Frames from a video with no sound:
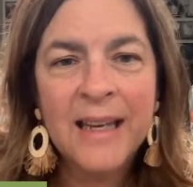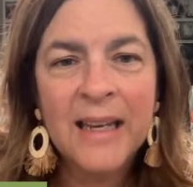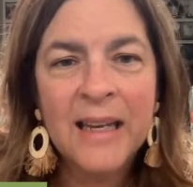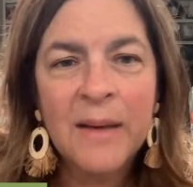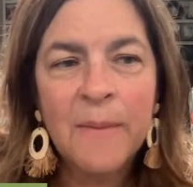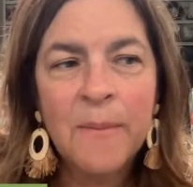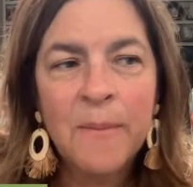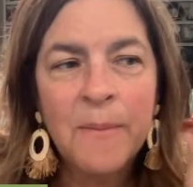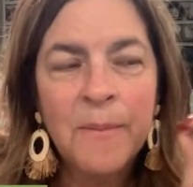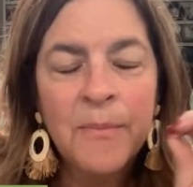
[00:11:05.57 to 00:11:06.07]

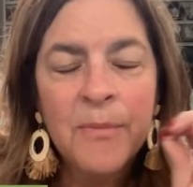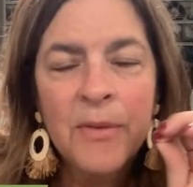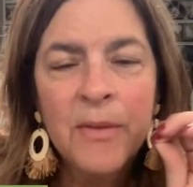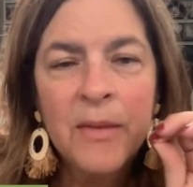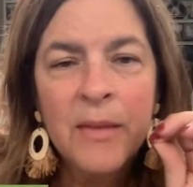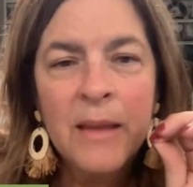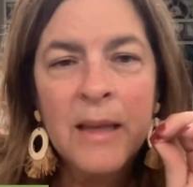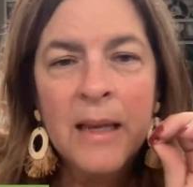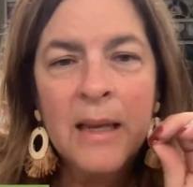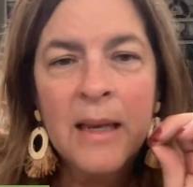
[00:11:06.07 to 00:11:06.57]
them.
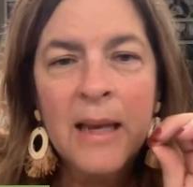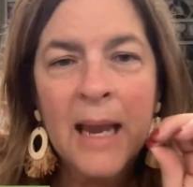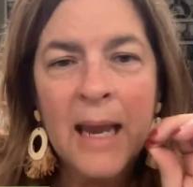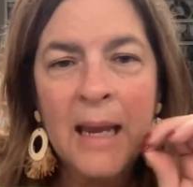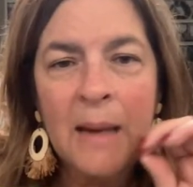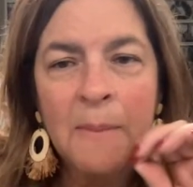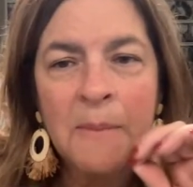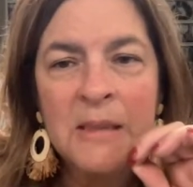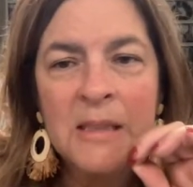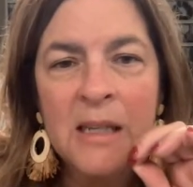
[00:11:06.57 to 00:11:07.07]

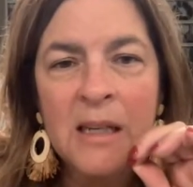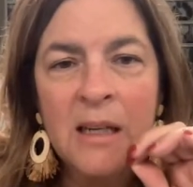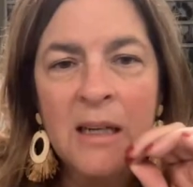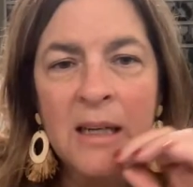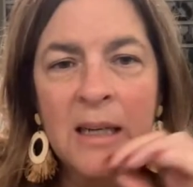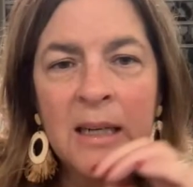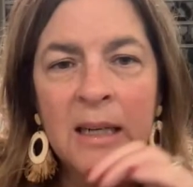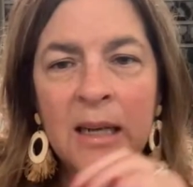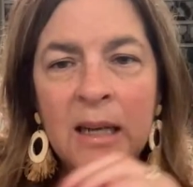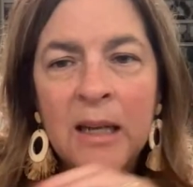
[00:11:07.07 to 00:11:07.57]

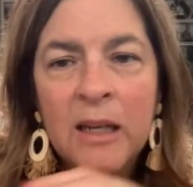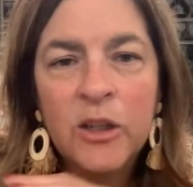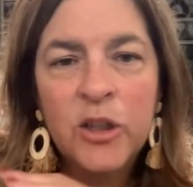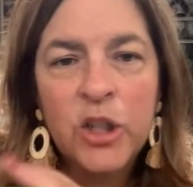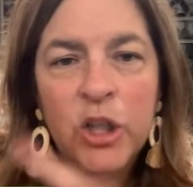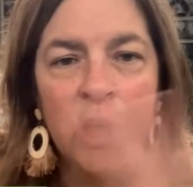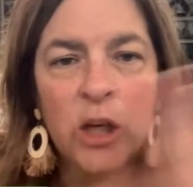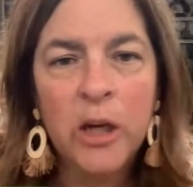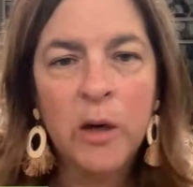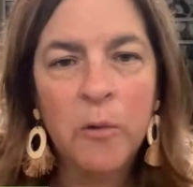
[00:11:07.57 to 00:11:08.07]
Amazon
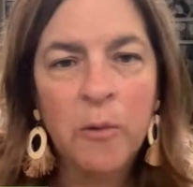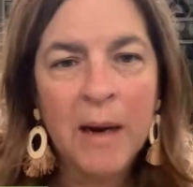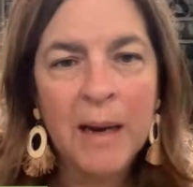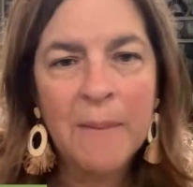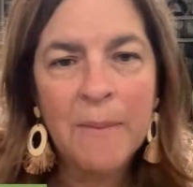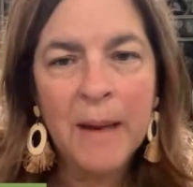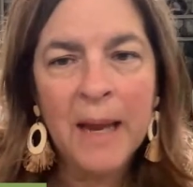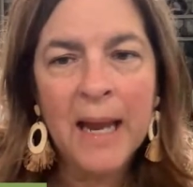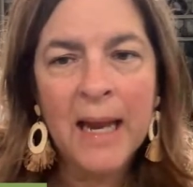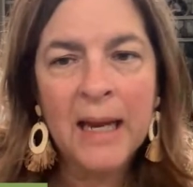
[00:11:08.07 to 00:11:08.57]
took it
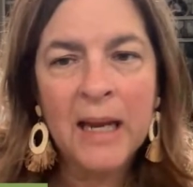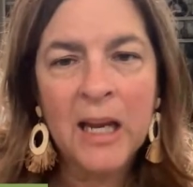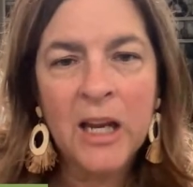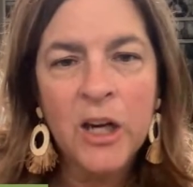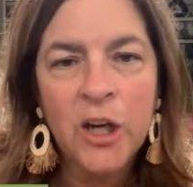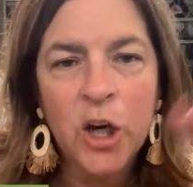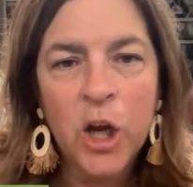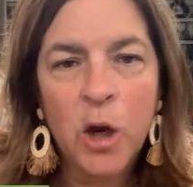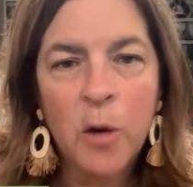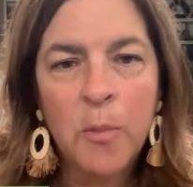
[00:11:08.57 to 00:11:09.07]
right back,
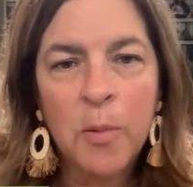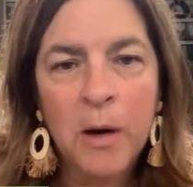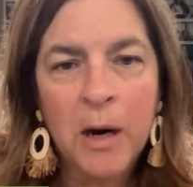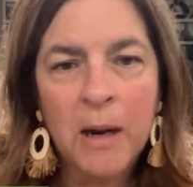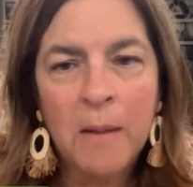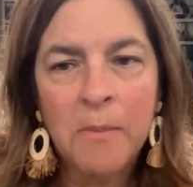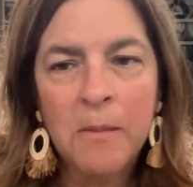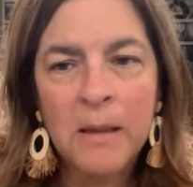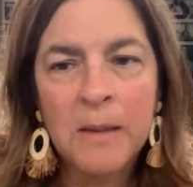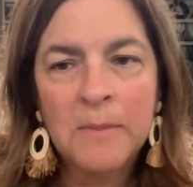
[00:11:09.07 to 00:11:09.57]
no
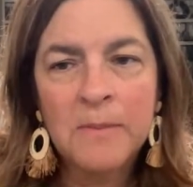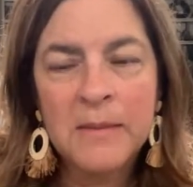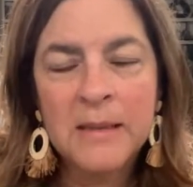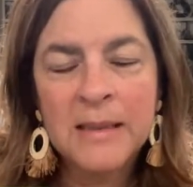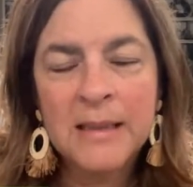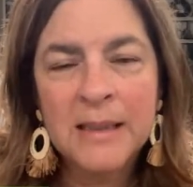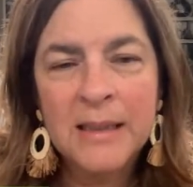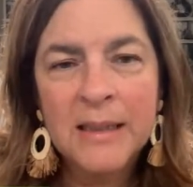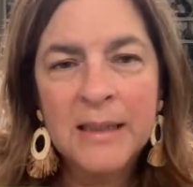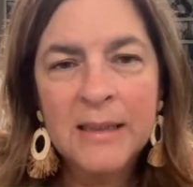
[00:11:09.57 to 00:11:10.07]

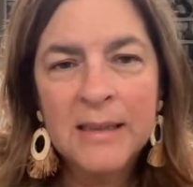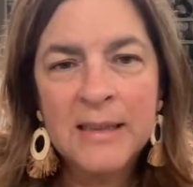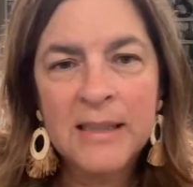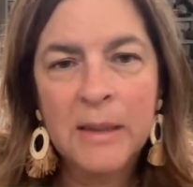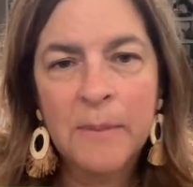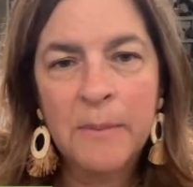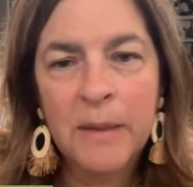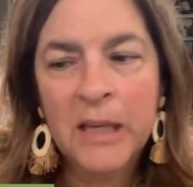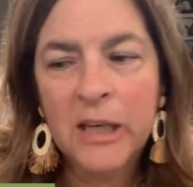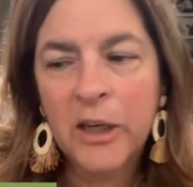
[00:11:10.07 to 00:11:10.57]
problems,
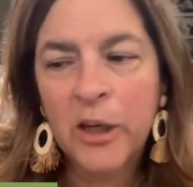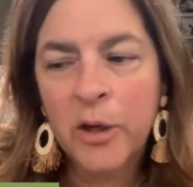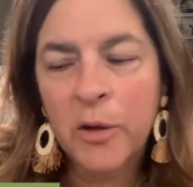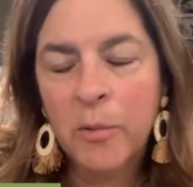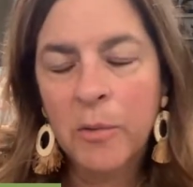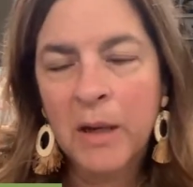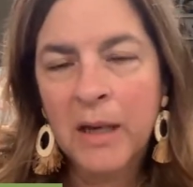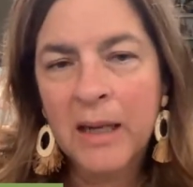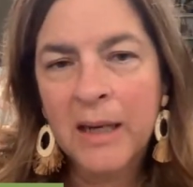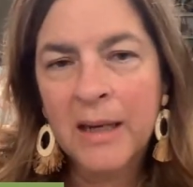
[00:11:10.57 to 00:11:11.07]
sent me a new
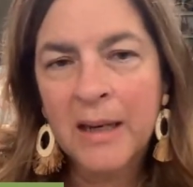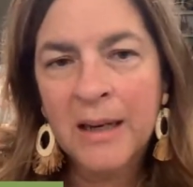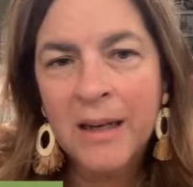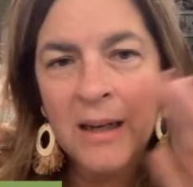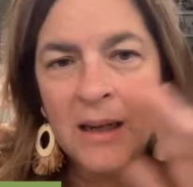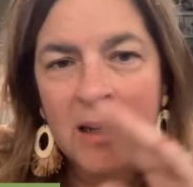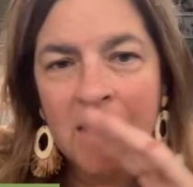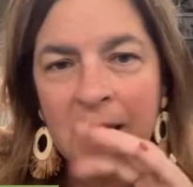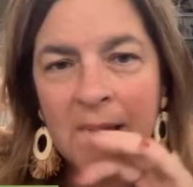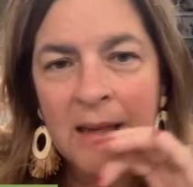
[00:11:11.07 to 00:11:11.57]
one,
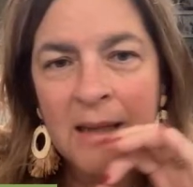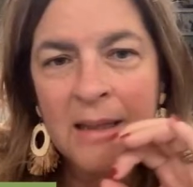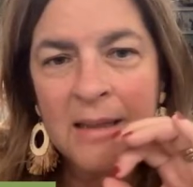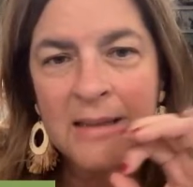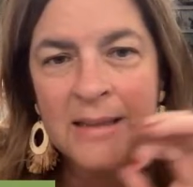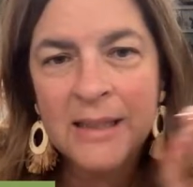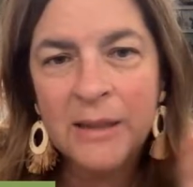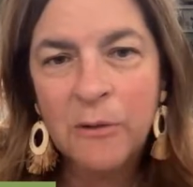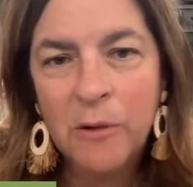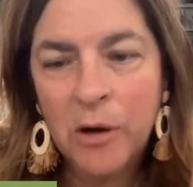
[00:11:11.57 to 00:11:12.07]

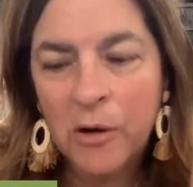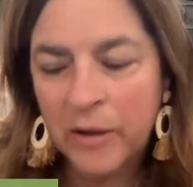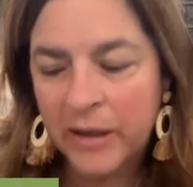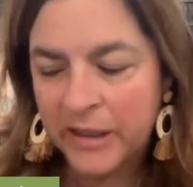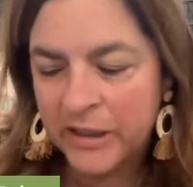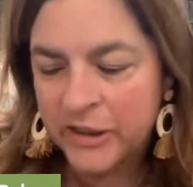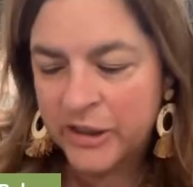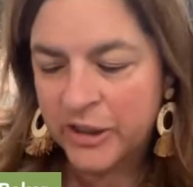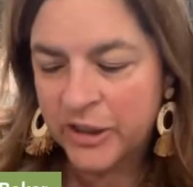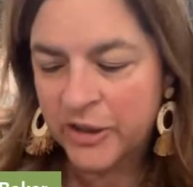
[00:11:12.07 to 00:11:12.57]
zero
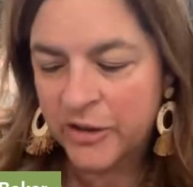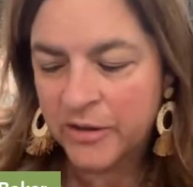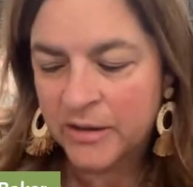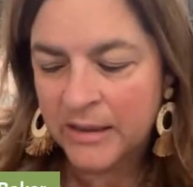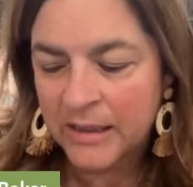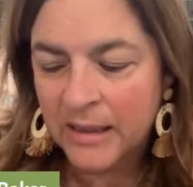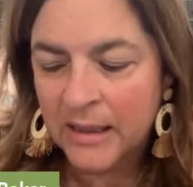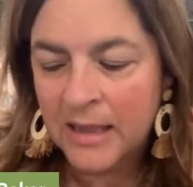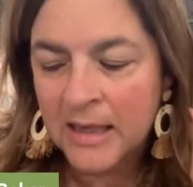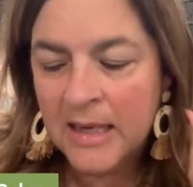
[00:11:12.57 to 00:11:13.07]
issues.